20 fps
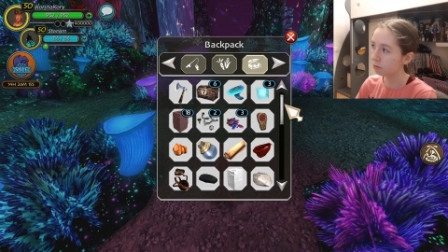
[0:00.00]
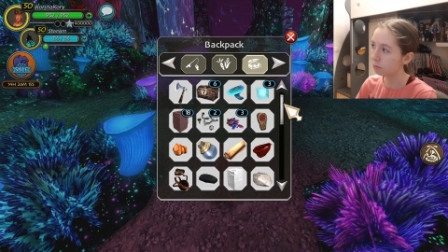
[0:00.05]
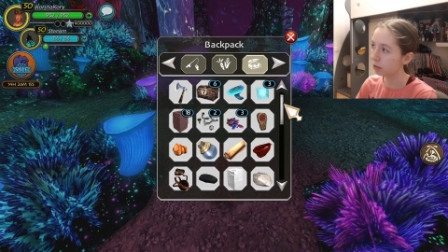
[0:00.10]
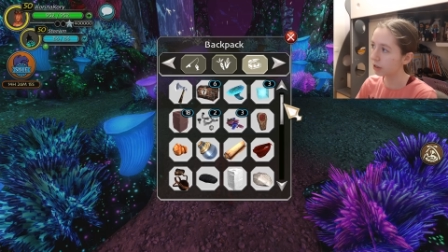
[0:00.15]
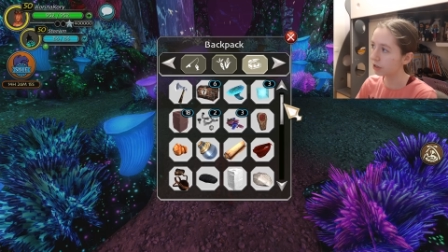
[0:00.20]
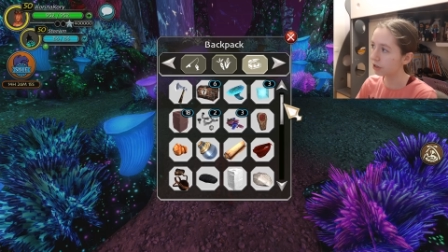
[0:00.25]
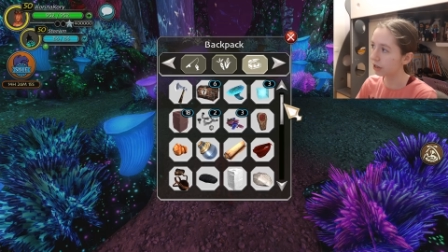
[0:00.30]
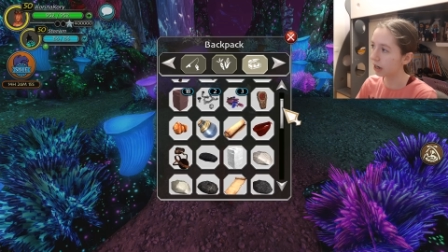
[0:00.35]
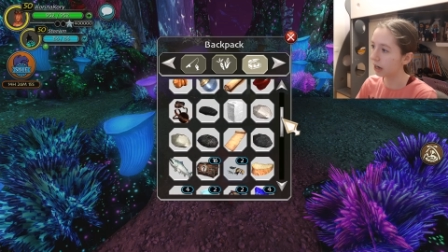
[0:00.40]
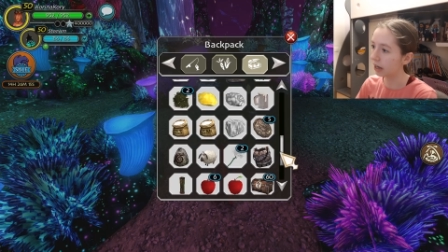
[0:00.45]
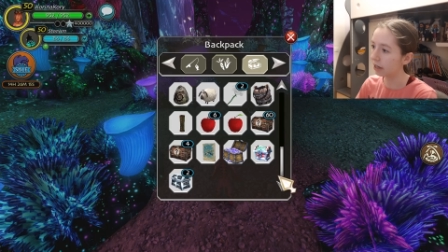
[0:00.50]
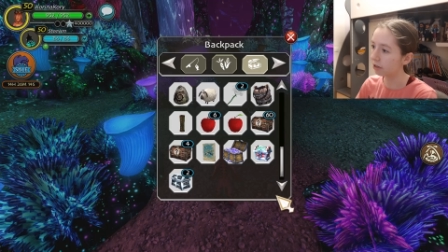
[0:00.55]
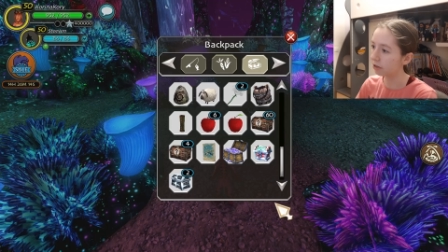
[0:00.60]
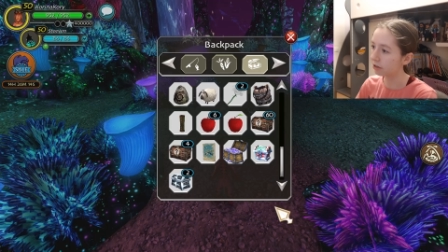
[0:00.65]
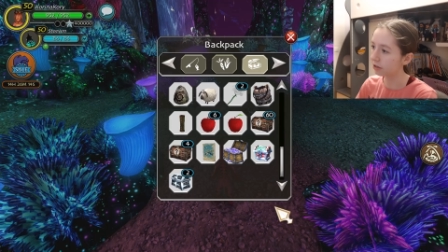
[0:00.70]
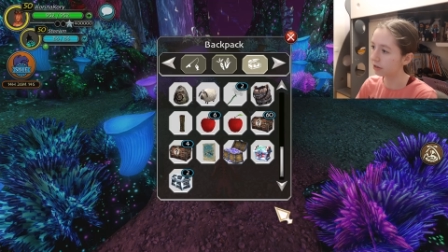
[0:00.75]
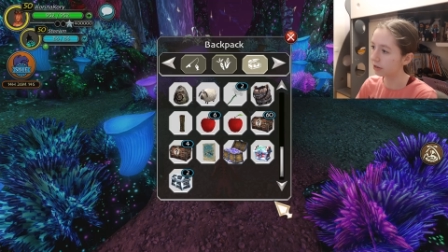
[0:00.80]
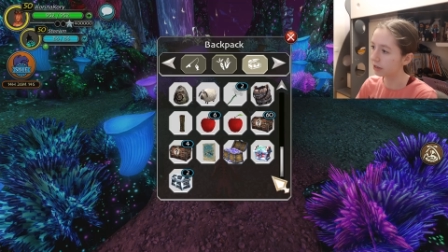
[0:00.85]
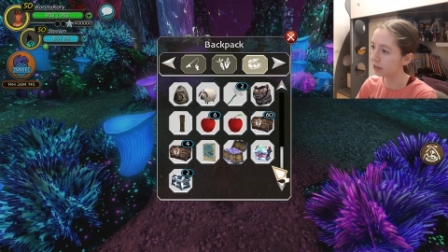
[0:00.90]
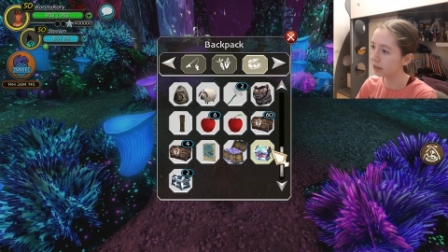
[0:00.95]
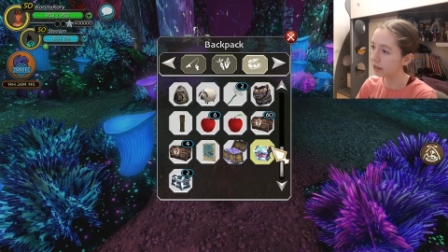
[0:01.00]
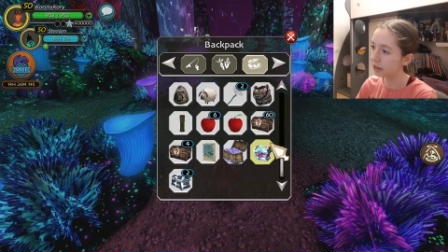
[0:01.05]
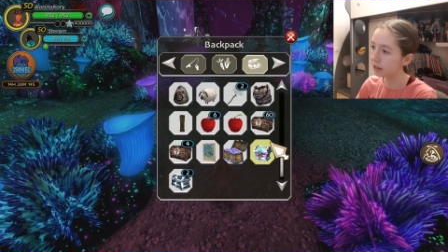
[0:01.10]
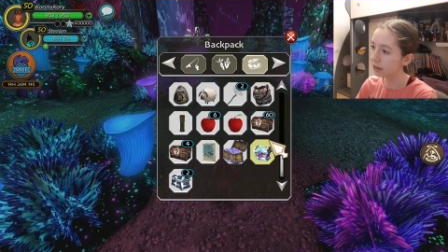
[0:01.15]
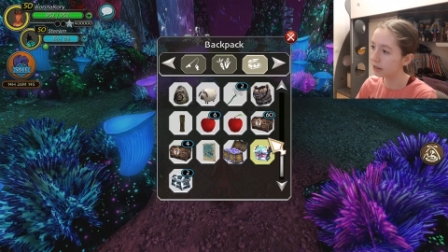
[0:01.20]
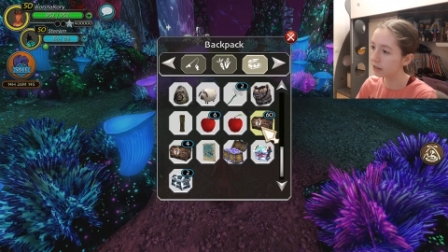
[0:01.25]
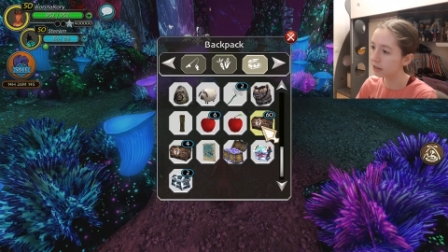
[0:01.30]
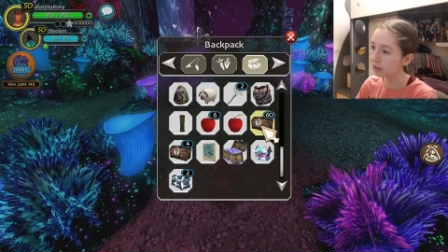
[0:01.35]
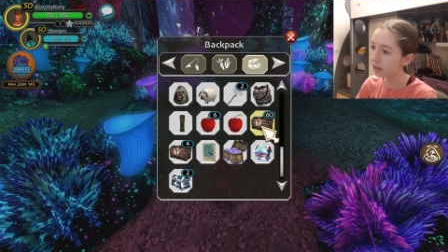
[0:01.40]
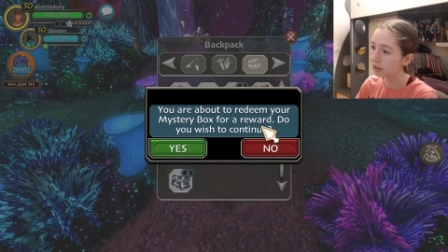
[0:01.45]
Which I don't
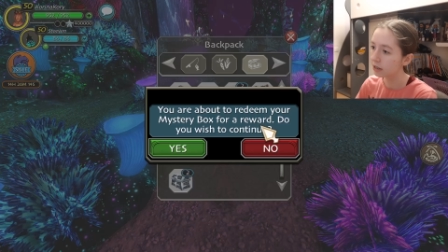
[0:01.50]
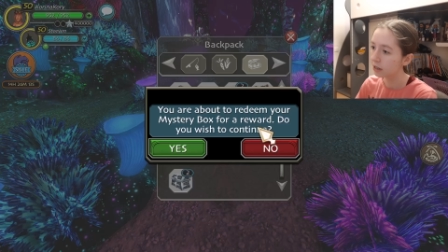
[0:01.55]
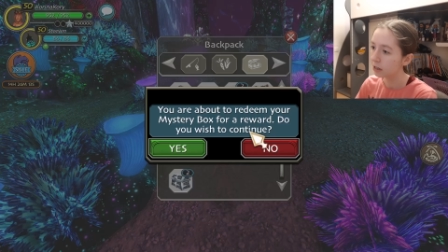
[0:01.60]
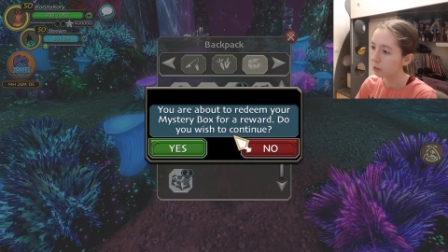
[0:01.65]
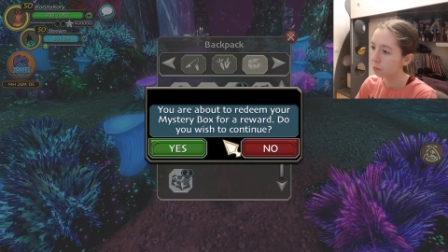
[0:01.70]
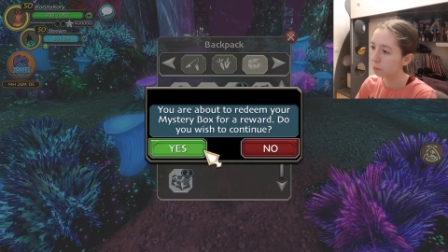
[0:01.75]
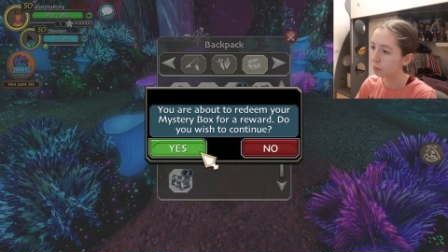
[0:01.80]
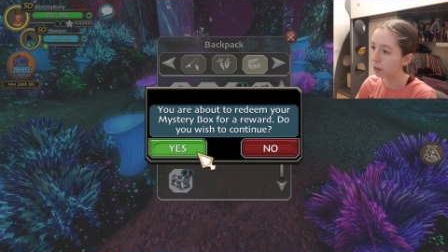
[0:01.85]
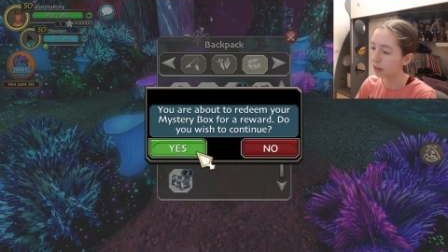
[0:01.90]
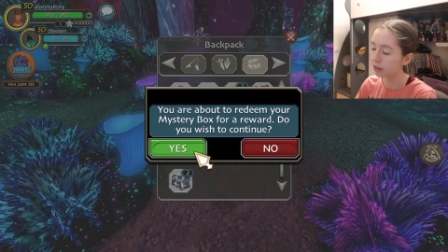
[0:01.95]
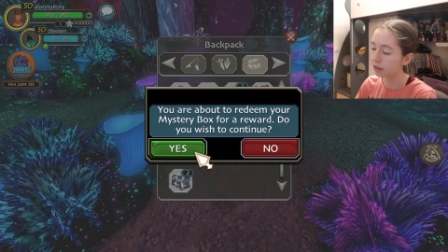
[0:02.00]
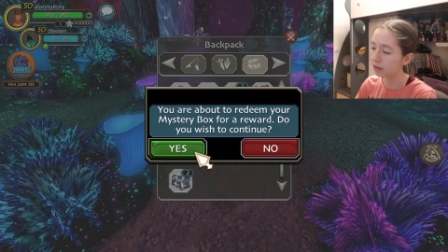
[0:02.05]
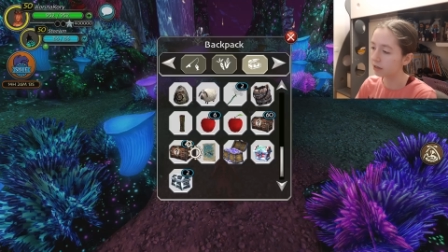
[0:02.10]
need, but